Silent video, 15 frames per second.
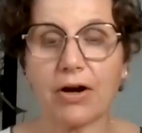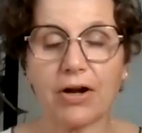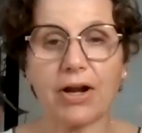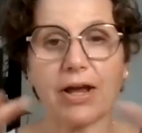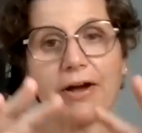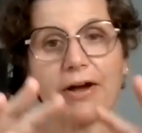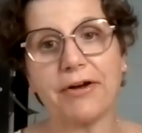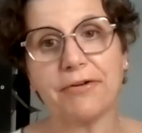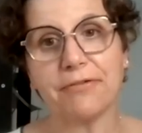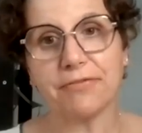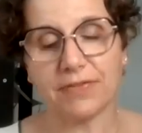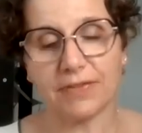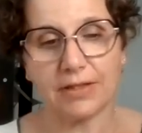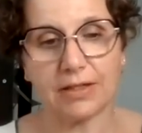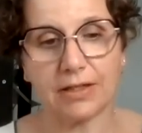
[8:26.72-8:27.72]
part of
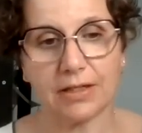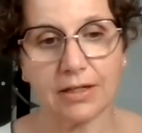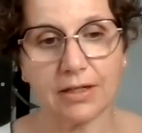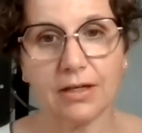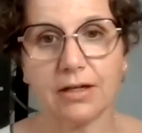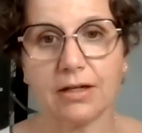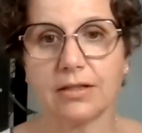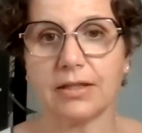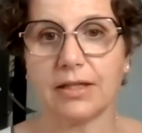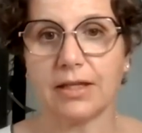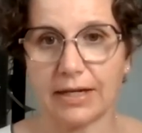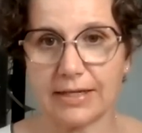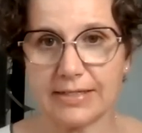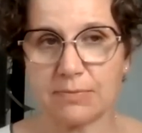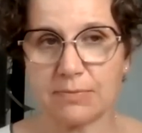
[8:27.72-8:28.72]
the
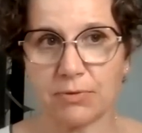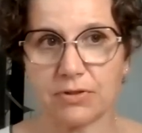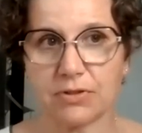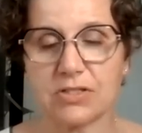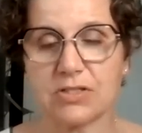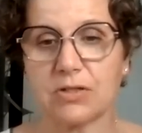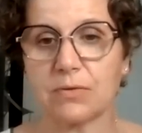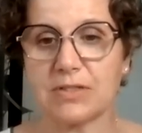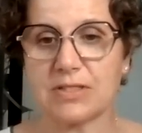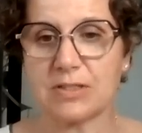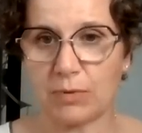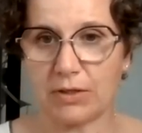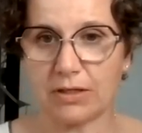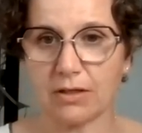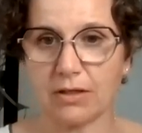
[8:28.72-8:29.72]
iceberg, so to
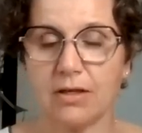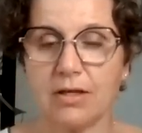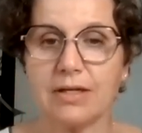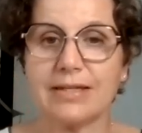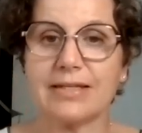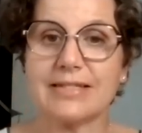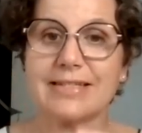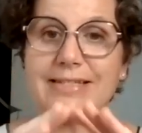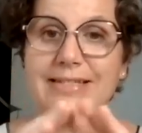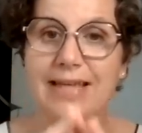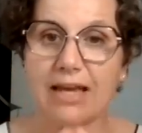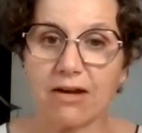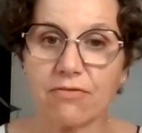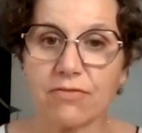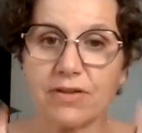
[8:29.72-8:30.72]
speak. As it's
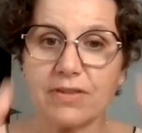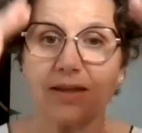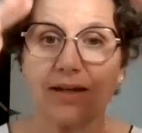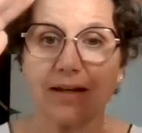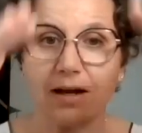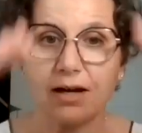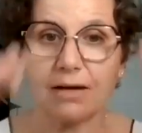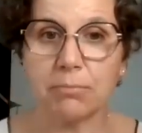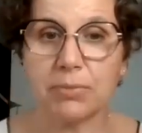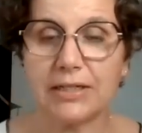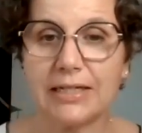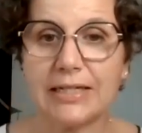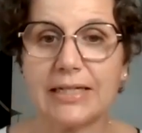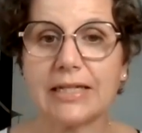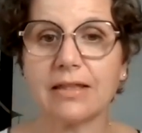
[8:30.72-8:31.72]
everything
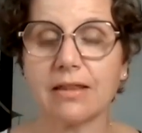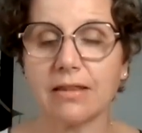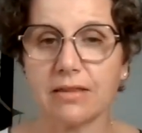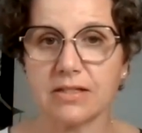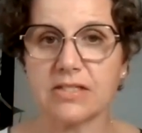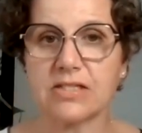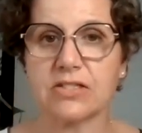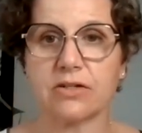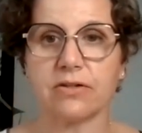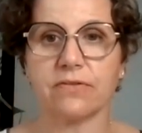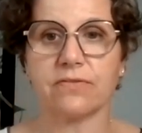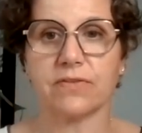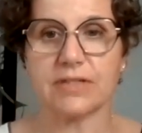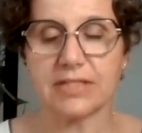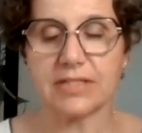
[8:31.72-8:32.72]
beneath the
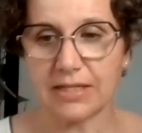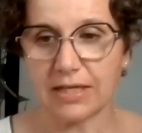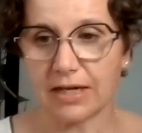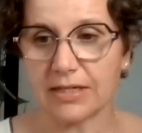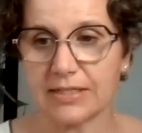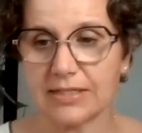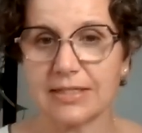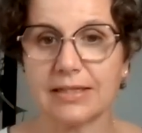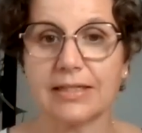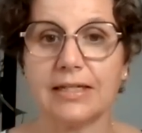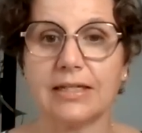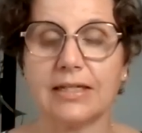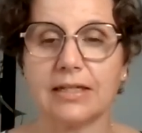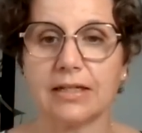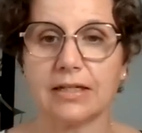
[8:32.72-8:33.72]
surface that is
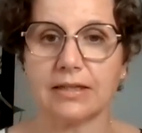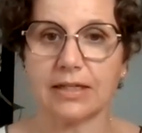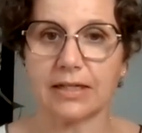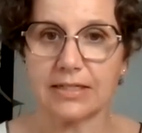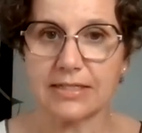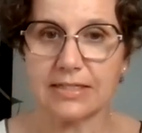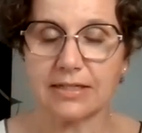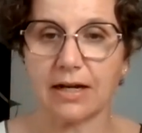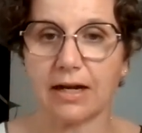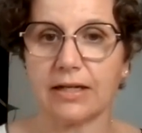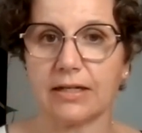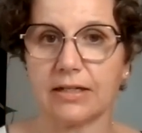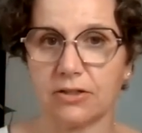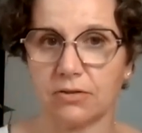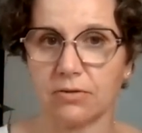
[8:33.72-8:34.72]
leading, that is
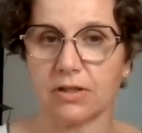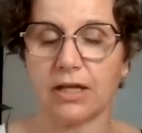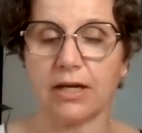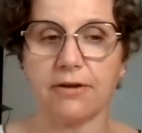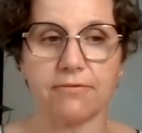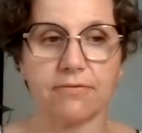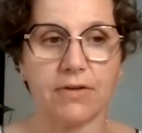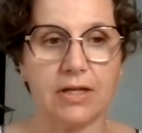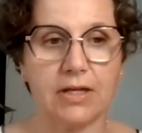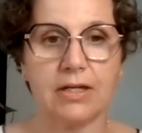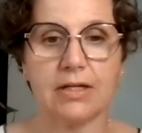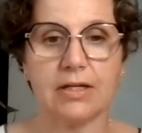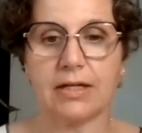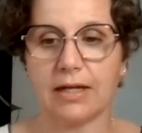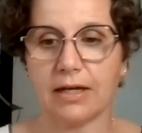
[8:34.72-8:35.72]
guiding your life.
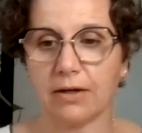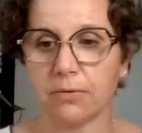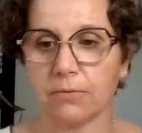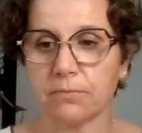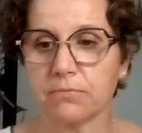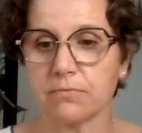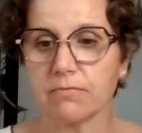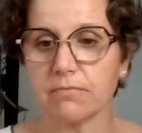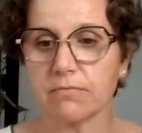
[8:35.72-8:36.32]
Now,